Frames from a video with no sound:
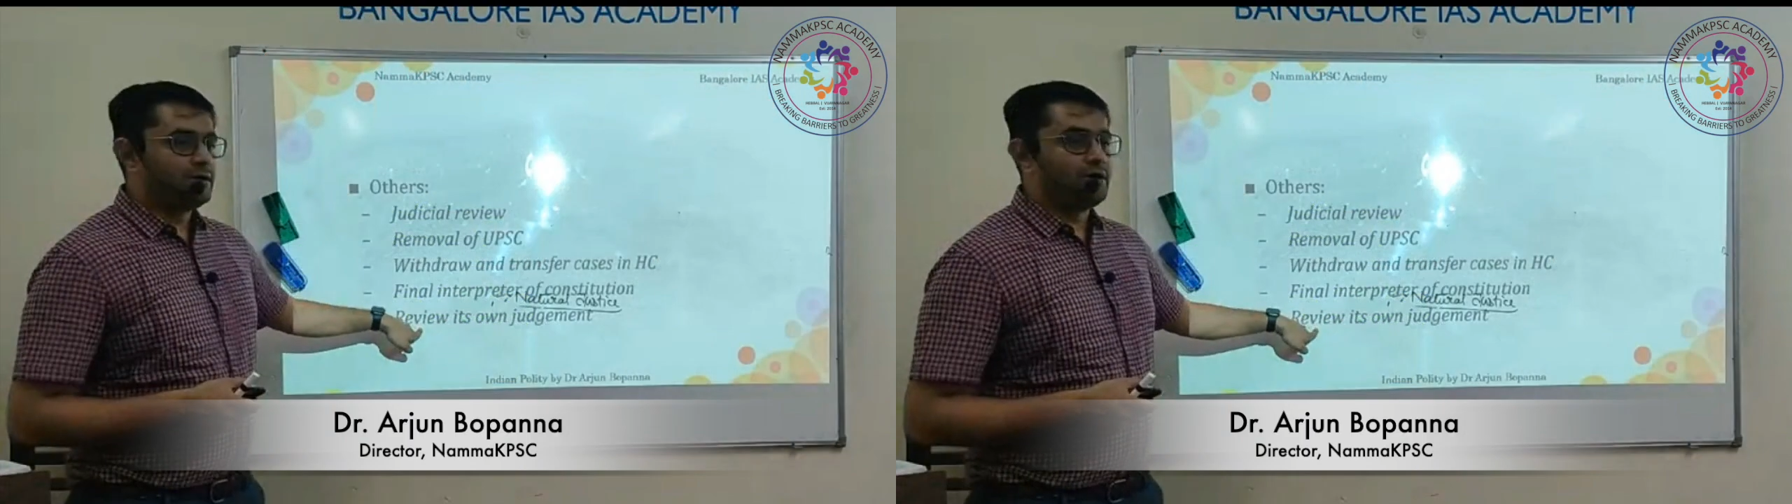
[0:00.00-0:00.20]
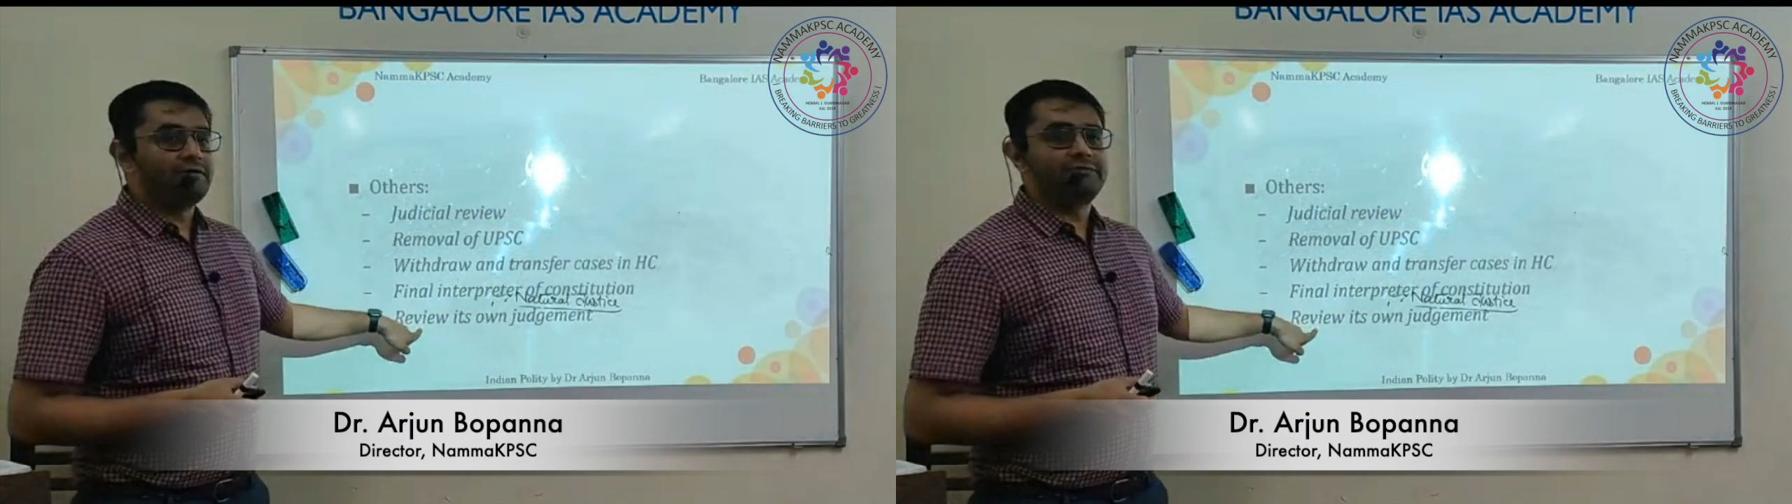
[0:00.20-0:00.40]

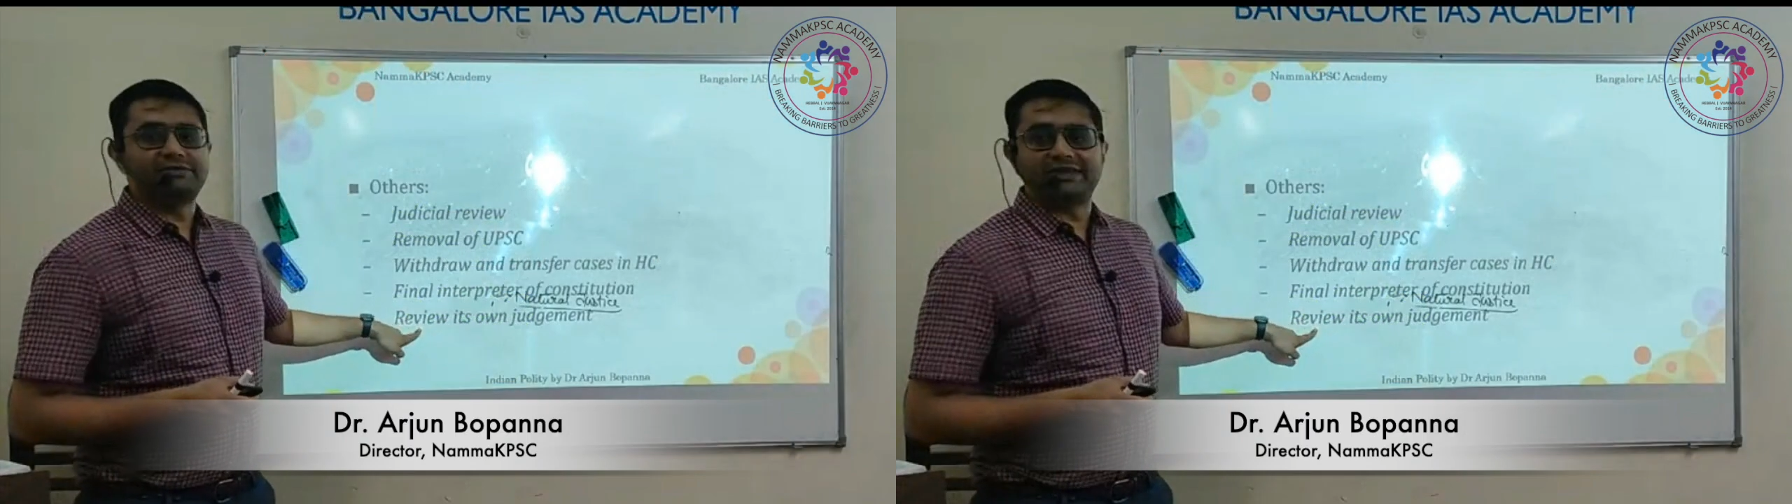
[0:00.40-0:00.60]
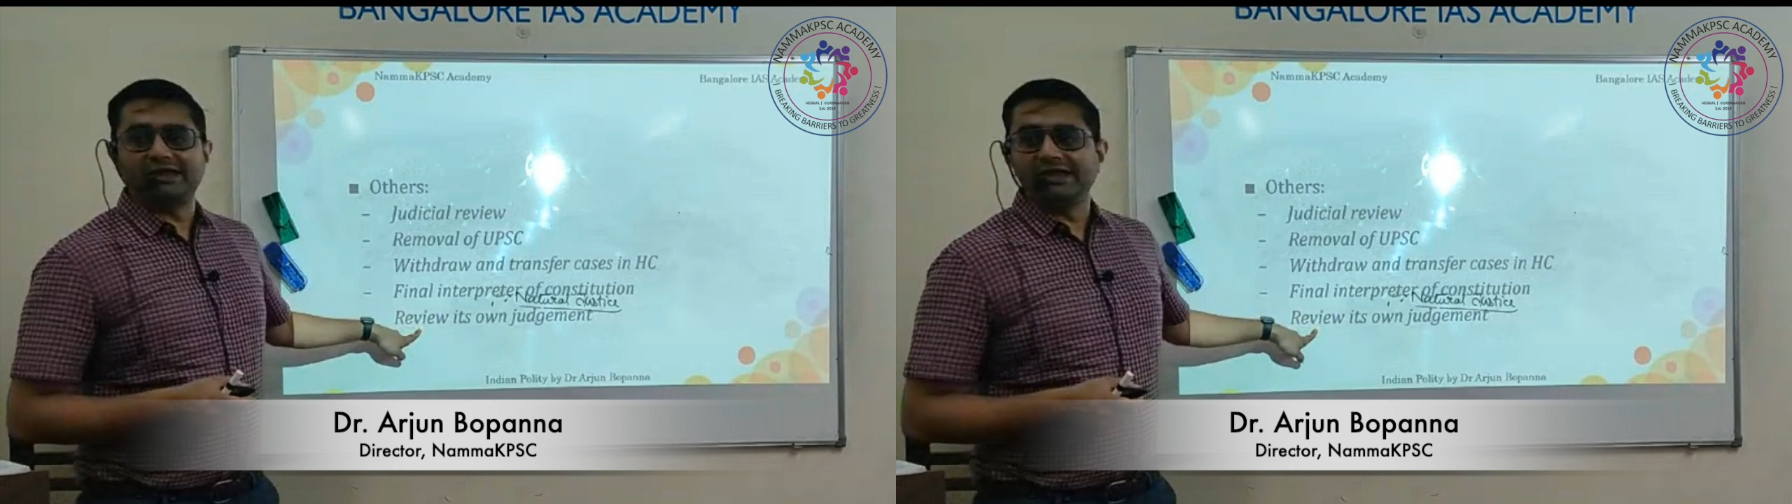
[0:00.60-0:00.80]

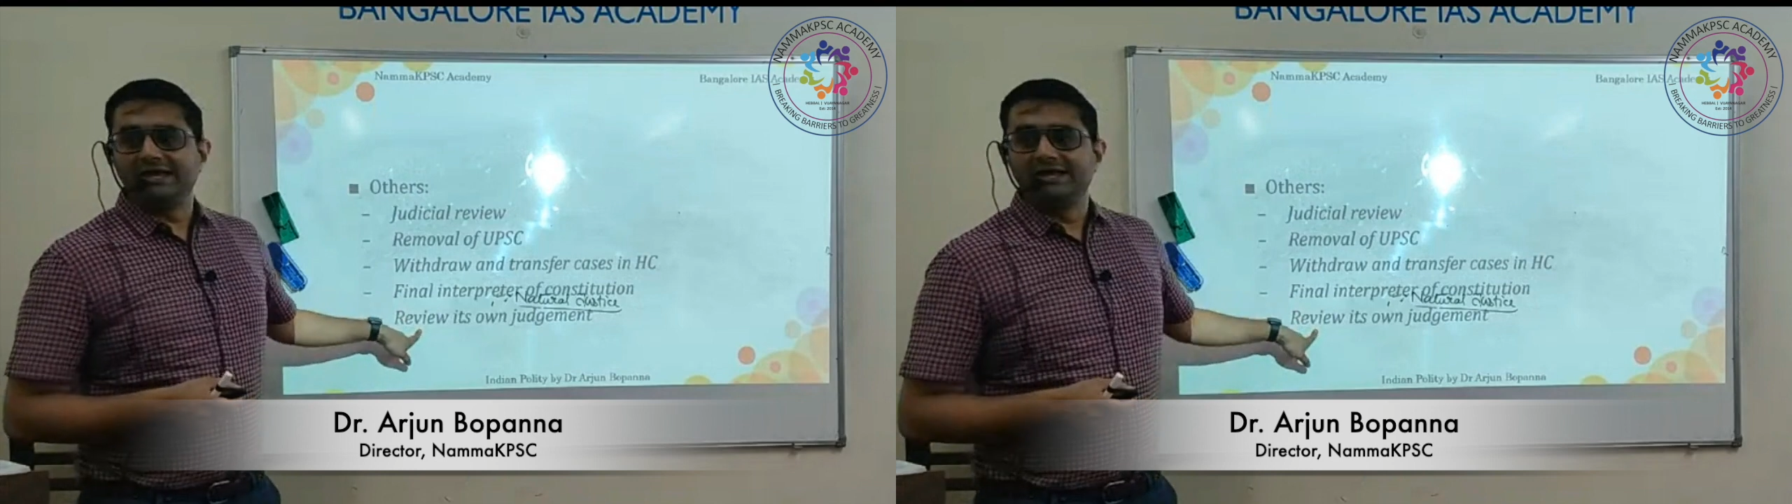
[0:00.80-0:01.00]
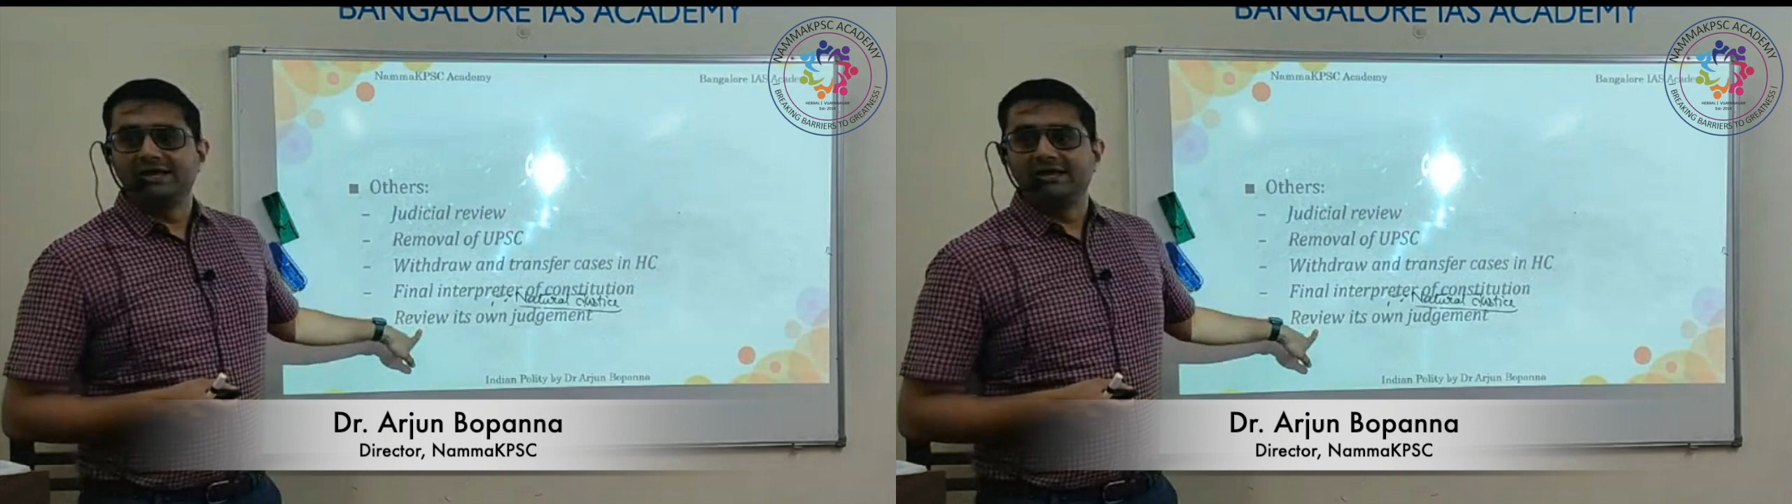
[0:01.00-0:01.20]
of
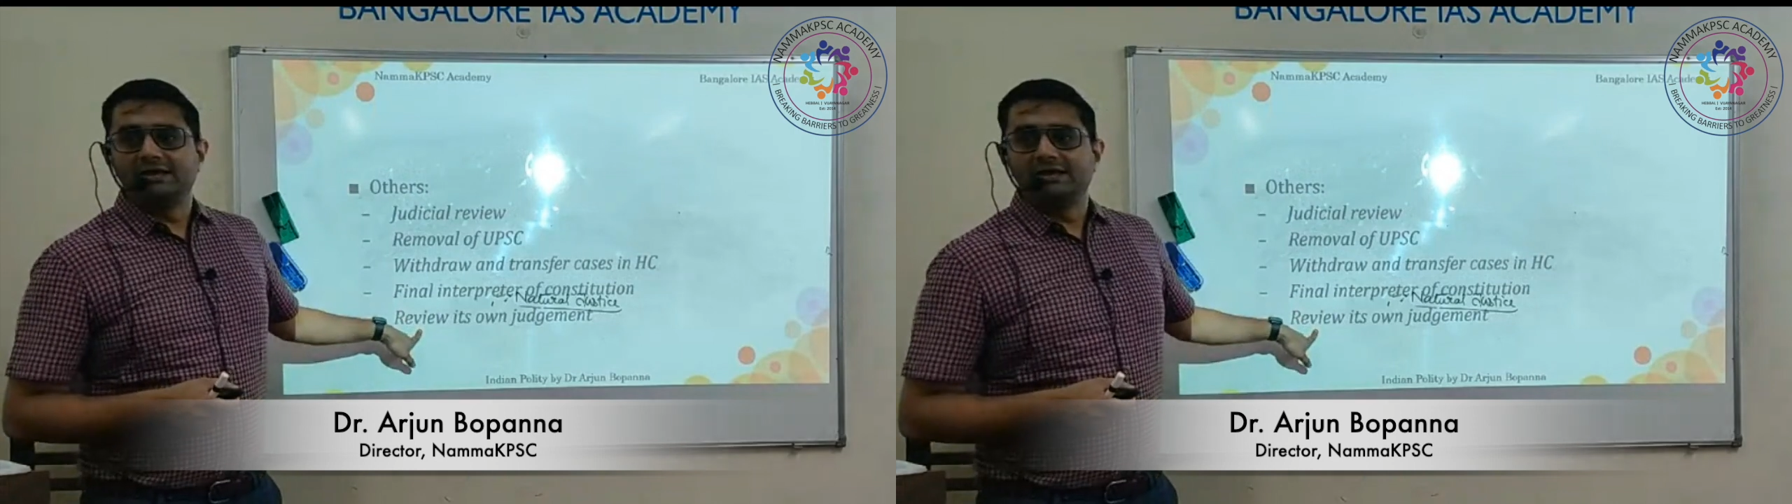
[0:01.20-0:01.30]
the